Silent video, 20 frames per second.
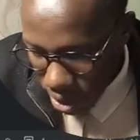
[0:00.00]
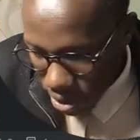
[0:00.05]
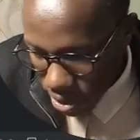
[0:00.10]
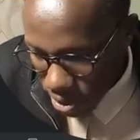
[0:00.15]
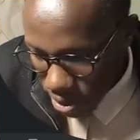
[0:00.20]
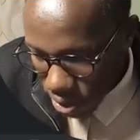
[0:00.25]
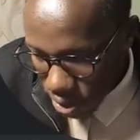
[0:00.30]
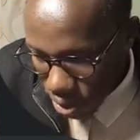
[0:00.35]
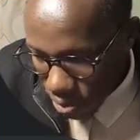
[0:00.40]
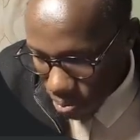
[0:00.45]

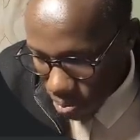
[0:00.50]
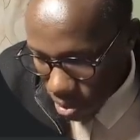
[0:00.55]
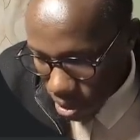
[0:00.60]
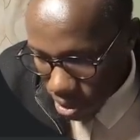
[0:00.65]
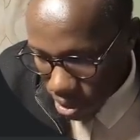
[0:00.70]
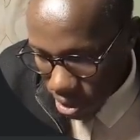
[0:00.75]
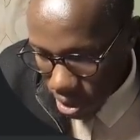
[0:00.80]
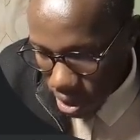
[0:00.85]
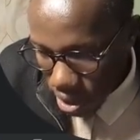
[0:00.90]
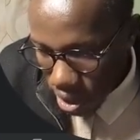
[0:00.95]
has
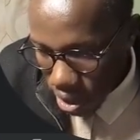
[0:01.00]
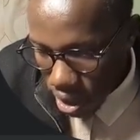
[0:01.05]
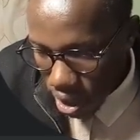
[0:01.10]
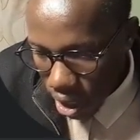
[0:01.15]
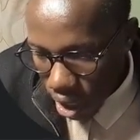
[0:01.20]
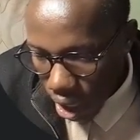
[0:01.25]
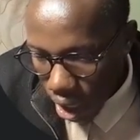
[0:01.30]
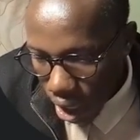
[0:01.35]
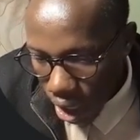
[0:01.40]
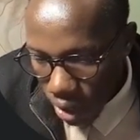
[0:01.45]
completed,
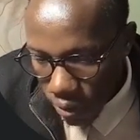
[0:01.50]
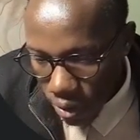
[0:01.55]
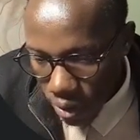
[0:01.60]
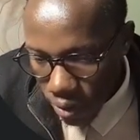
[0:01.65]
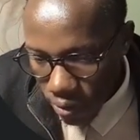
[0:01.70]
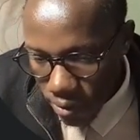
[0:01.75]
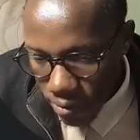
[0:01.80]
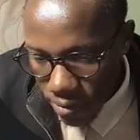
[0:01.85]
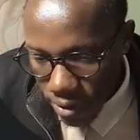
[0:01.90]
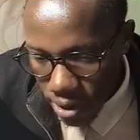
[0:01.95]
and one
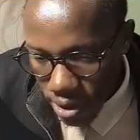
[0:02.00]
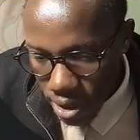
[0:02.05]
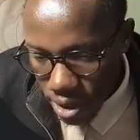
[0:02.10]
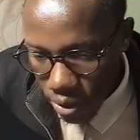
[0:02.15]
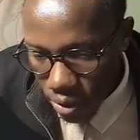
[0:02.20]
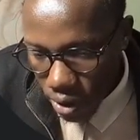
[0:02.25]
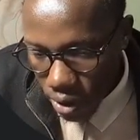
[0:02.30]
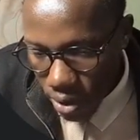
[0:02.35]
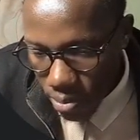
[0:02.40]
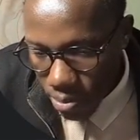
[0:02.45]
of the first
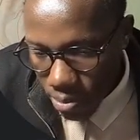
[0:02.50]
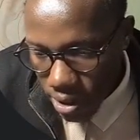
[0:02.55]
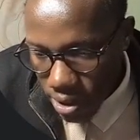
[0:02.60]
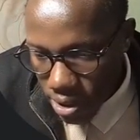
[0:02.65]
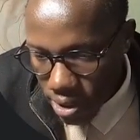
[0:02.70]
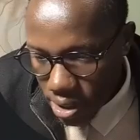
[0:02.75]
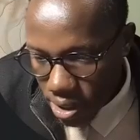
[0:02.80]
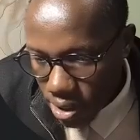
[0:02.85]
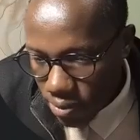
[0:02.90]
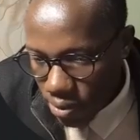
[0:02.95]

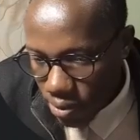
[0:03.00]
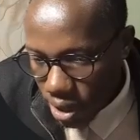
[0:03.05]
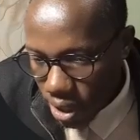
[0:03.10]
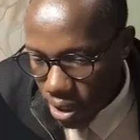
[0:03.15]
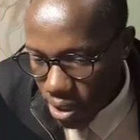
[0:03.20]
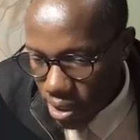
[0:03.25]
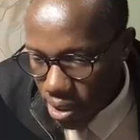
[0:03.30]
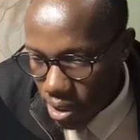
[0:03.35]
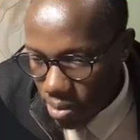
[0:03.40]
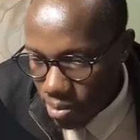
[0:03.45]
requirements if you
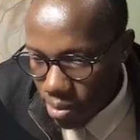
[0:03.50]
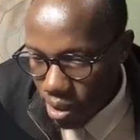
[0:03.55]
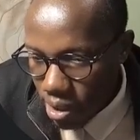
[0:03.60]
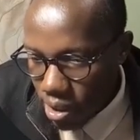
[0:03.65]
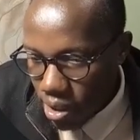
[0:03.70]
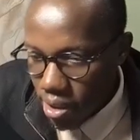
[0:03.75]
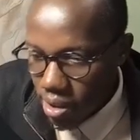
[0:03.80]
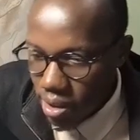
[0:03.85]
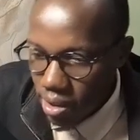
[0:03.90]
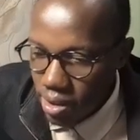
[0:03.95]
run
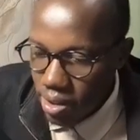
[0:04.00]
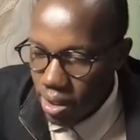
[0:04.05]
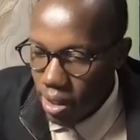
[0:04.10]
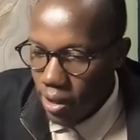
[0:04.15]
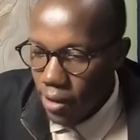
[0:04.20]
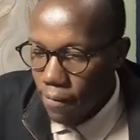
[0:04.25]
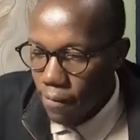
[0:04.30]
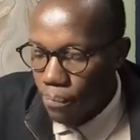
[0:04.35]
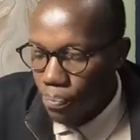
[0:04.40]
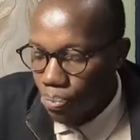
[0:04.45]
CMake is
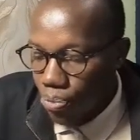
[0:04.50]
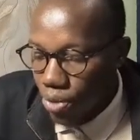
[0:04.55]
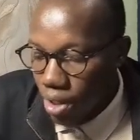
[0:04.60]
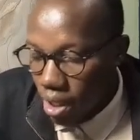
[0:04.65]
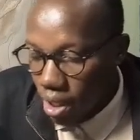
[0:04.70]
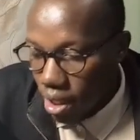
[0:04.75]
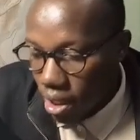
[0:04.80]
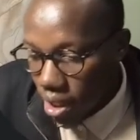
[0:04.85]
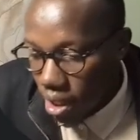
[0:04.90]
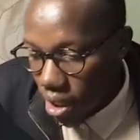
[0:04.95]

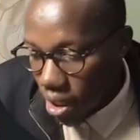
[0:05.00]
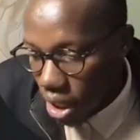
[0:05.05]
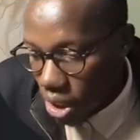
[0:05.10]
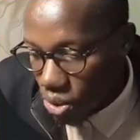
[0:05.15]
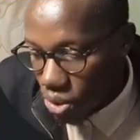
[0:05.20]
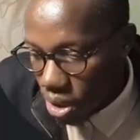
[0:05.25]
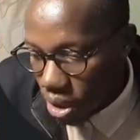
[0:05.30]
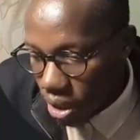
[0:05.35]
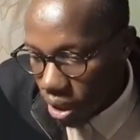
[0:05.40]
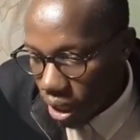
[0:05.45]

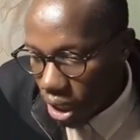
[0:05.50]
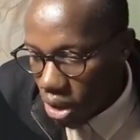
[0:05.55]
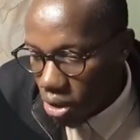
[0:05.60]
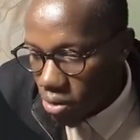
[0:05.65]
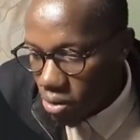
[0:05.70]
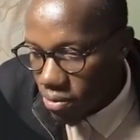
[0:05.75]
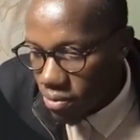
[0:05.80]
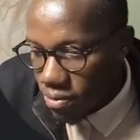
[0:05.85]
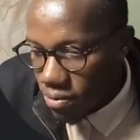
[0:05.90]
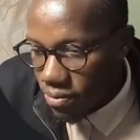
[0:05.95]
it will kind
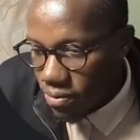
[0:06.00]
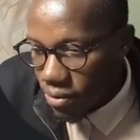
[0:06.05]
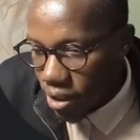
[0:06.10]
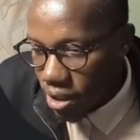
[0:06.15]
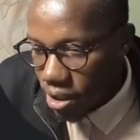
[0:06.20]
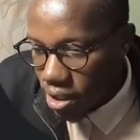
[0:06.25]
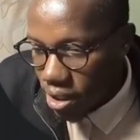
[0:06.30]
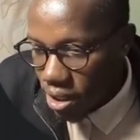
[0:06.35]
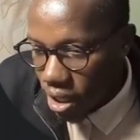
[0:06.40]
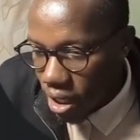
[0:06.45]
of
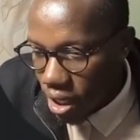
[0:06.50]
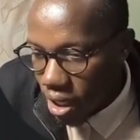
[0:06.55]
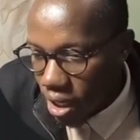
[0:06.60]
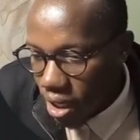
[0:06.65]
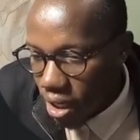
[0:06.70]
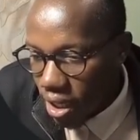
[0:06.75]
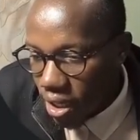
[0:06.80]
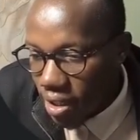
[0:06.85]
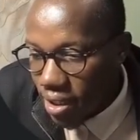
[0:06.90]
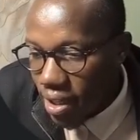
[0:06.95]
fetch
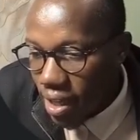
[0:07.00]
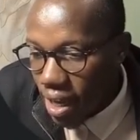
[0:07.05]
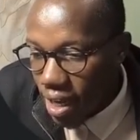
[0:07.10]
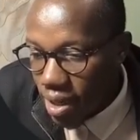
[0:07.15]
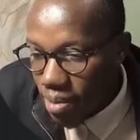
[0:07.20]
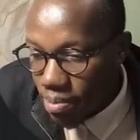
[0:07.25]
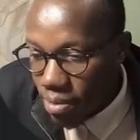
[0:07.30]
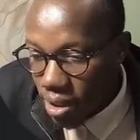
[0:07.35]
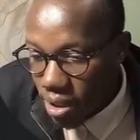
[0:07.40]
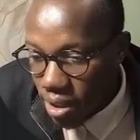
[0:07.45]
the
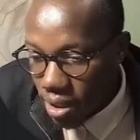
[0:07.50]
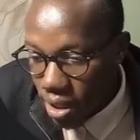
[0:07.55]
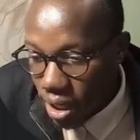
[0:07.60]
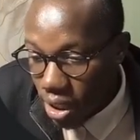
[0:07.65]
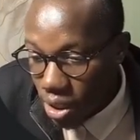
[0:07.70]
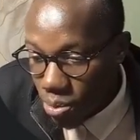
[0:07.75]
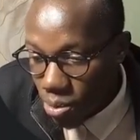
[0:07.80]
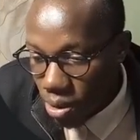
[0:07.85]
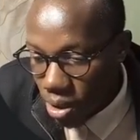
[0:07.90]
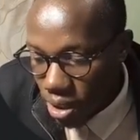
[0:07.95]
admin
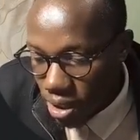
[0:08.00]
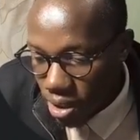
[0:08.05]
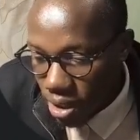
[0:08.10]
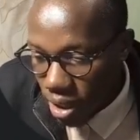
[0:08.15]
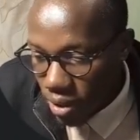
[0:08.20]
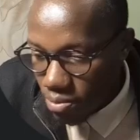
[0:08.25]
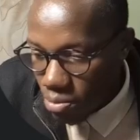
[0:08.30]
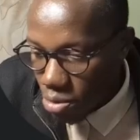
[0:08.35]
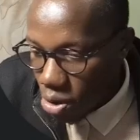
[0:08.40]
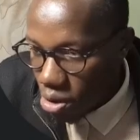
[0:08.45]
dashboard
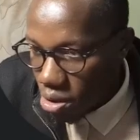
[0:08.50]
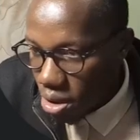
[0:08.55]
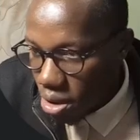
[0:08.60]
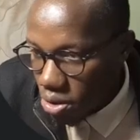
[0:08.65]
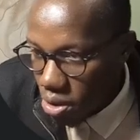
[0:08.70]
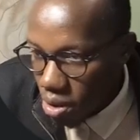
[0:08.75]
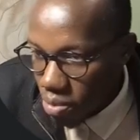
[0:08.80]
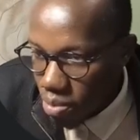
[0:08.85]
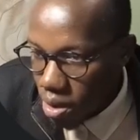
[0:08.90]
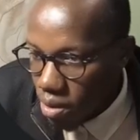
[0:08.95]
itself, because
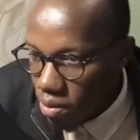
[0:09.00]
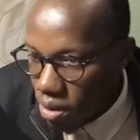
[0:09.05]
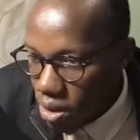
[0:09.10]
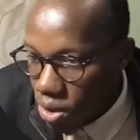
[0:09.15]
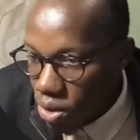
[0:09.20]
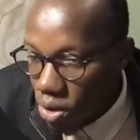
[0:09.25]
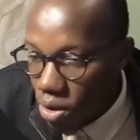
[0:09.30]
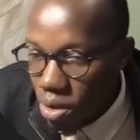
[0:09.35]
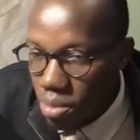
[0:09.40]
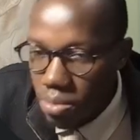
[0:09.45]
it's not part of
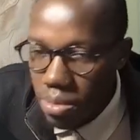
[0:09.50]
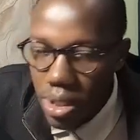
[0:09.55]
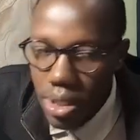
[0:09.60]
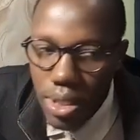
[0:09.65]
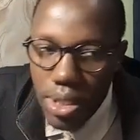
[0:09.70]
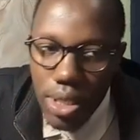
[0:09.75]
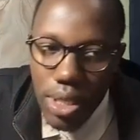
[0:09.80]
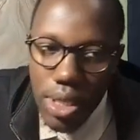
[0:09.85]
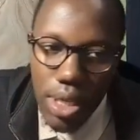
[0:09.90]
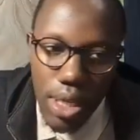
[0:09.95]
this code
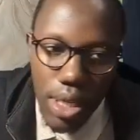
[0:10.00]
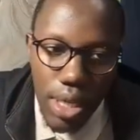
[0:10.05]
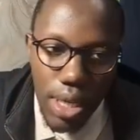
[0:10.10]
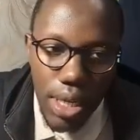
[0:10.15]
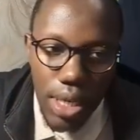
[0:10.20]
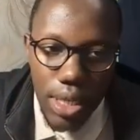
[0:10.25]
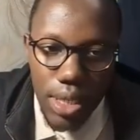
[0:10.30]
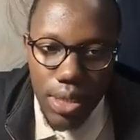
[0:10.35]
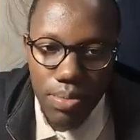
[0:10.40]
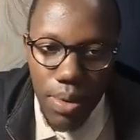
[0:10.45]
base.
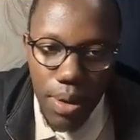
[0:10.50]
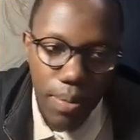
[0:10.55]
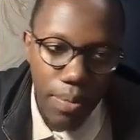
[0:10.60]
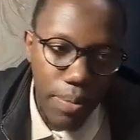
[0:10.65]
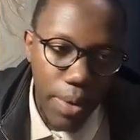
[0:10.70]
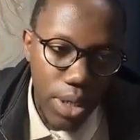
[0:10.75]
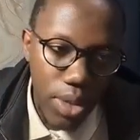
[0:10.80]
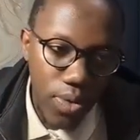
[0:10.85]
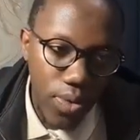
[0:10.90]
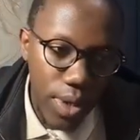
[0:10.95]
It's
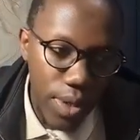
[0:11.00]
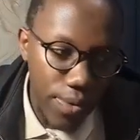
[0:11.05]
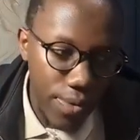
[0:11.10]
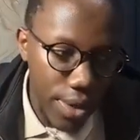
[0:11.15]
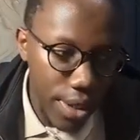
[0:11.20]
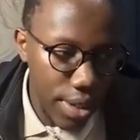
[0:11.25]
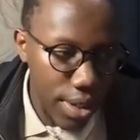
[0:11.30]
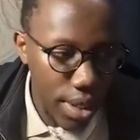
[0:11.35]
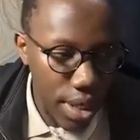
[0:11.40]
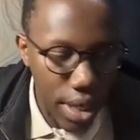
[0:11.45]
part of a
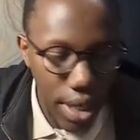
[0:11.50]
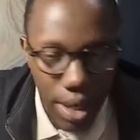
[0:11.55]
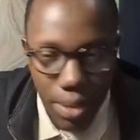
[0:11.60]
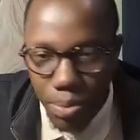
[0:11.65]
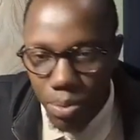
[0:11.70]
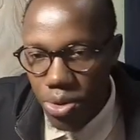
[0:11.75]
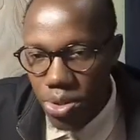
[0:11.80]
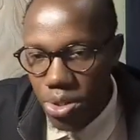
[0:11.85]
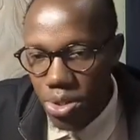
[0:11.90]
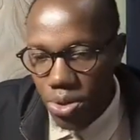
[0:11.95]
different
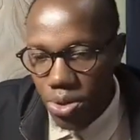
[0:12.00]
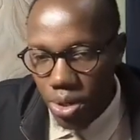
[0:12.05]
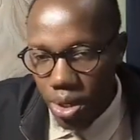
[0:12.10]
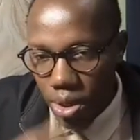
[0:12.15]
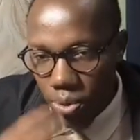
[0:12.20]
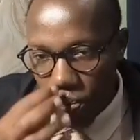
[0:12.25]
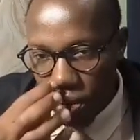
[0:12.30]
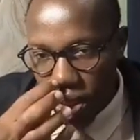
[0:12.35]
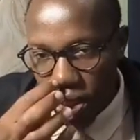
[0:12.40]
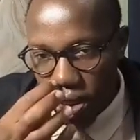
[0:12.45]

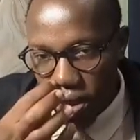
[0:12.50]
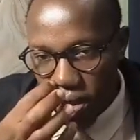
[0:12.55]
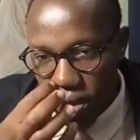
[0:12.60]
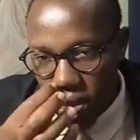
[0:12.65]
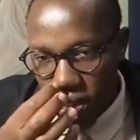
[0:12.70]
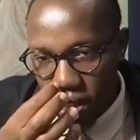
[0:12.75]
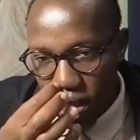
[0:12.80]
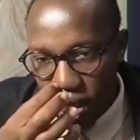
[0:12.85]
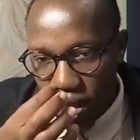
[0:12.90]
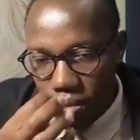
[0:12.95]
repository, which
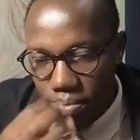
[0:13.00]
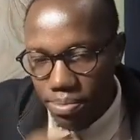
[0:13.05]
is